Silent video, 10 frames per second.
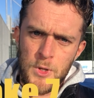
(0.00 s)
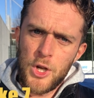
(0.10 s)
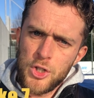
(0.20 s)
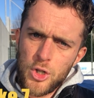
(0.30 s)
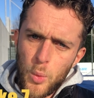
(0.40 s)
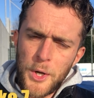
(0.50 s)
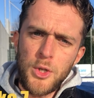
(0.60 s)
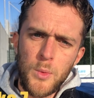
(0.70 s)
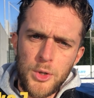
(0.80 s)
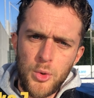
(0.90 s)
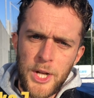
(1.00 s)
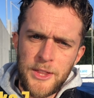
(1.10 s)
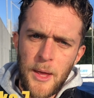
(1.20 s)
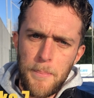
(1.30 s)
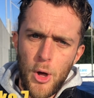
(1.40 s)
So when you want to hit
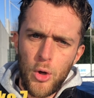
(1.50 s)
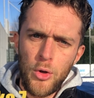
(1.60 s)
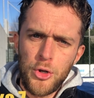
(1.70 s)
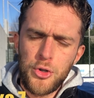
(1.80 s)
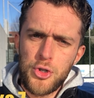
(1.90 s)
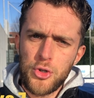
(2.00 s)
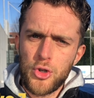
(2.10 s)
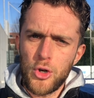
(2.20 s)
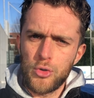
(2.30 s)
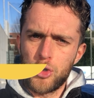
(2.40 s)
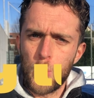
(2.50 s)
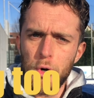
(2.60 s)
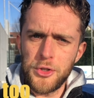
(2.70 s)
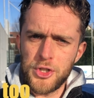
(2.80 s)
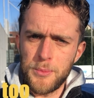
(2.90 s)
that ball, you should go
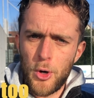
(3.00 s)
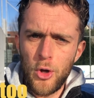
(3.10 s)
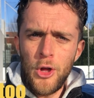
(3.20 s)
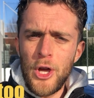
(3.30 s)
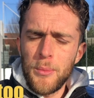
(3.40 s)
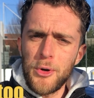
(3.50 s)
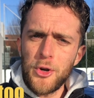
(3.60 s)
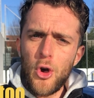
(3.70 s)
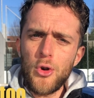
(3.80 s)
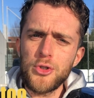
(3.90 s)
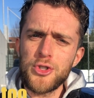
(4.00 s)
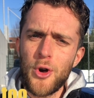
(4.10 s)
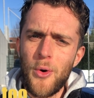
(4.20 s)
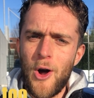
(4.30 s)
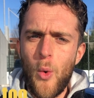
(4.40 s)
towards the ball, but
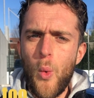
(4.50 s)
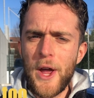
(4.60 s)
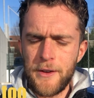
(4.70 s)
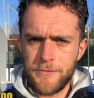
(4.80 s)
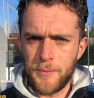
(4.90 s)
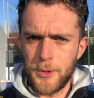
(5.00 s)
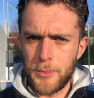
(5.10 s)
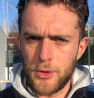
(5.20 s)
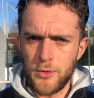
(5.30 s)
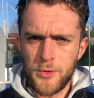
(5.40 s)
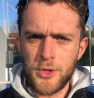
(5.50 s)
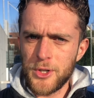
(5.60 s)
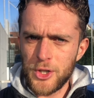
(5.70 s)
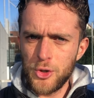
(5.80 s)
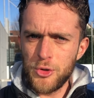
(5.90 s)
also away from the ball. So there
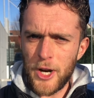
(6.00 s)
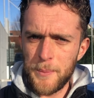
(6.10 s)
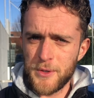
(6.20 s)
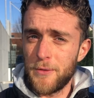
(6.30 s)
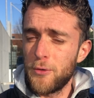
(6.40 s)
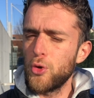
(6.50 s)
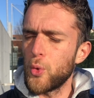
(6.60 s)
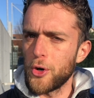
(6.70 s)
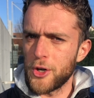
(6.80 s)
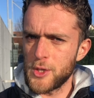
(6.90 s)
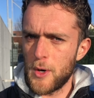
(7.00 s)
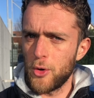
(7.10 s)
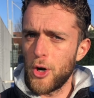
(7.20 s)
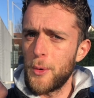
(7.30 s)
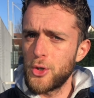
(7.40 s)
are 2 types of footwork as well,
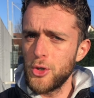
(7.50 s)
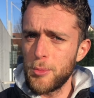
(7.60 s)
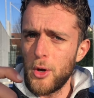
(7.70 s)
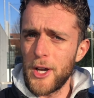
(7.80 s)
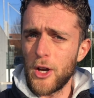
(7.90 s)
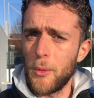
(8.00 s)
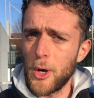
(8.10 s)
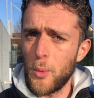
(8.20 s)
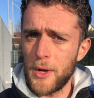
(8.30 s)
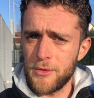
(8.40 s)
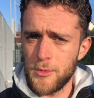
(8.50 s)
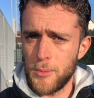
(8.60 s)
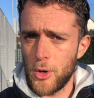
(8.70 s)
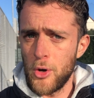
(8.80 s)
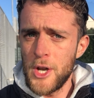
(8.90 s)
going to the ball and going away from the
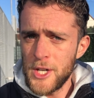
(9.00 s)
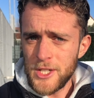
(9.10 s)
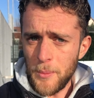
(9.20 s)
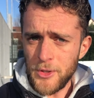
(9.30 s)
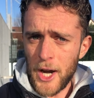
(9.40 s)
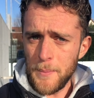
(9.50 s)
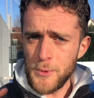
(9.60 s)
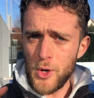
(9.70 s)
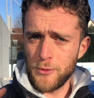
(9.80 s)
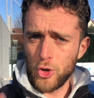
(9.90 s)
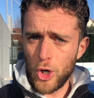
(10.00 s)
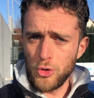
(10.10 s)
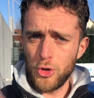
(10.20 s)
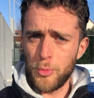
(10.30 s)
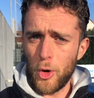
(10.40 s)
ball. Sometimes you have to go to
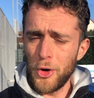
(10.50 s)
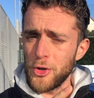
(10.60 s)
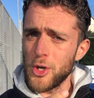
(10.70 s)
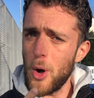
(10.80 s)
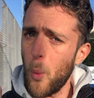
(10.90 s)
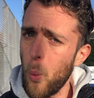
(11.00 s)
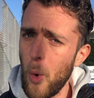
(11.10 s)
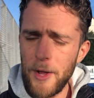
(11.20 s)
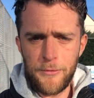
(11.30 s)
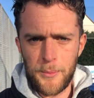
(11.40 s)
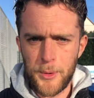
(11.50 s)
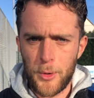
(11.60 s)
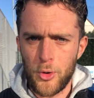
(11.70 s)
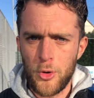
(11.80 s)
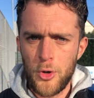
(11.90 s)
the ball and also away from the
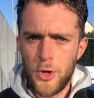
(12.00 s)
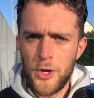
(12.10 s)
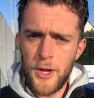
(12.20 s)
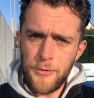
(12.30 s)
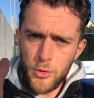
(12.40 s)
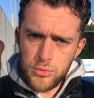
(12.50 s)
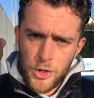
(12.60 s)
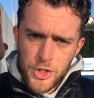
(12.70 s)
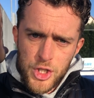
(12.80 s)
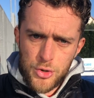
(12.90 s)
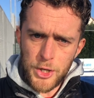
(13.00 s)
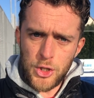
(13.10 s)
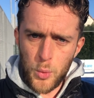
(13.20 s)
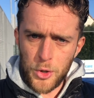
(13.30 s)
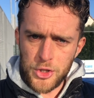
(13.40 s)
ball. If you run straight
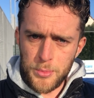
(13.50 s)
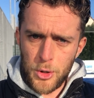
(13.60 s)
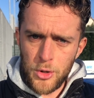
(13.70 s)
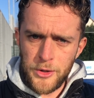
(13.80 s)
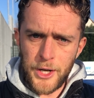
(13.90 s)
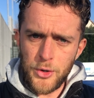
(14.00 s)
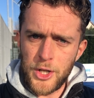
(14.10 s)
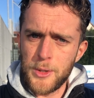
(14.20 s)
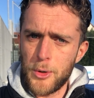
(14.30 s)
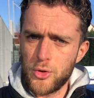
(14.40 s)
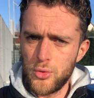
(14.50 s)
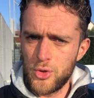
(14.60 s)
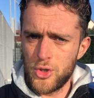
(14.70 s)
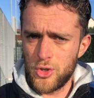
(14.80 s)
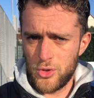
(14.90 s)
towards the ball, then you hit the ball
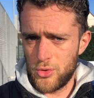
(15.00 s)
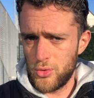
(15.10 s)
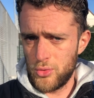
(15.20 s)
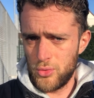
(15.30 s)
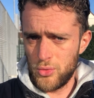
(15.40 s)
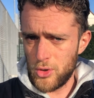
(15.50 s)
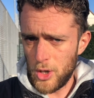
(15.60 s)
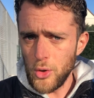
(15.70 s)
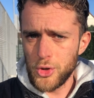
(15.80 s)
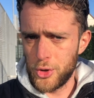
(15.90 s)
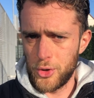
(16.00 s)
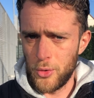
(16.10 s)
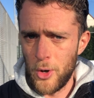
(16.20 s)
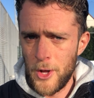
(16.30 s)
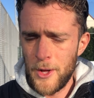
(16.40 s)
too close to you.
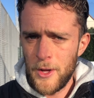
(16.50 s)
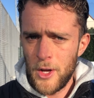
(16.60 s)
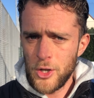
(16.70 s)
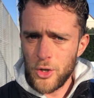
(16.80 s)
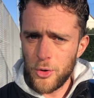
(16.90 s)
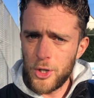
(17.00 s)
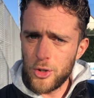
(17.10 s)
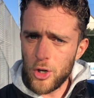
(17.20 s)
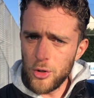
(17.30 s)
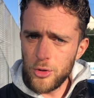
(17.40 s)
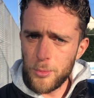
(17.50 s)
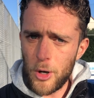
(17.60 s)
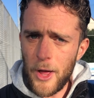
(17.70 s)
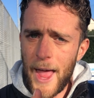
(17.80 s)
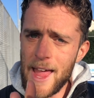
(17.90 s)
So you need to go to the
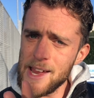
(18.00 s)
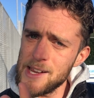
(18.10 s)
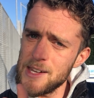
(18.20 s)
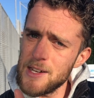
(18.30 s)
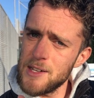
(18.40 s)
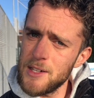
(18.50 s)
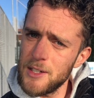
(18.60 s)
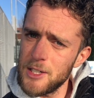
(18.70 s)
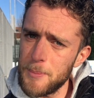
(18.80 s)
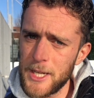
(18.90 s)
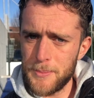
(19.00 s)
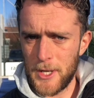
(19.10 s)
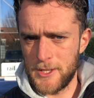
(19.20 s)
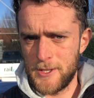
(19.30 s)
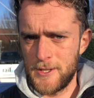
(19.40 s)
ball and make
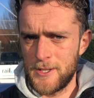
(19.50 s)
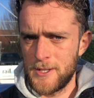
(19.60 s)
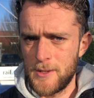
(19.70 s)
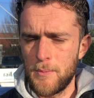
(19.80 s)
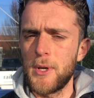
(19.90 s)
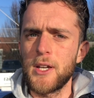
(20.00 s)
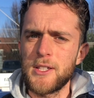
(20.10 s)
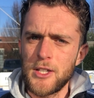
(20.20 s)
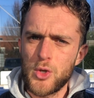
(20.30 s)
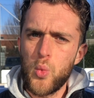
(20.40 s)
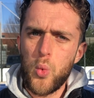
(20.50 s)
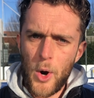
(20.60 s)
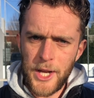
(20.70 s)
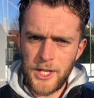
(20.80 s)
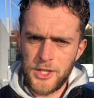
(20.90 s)
space, because that's way
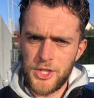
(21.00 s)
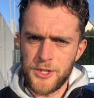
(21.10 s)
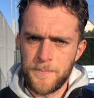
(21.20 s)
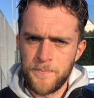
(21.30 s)
easier.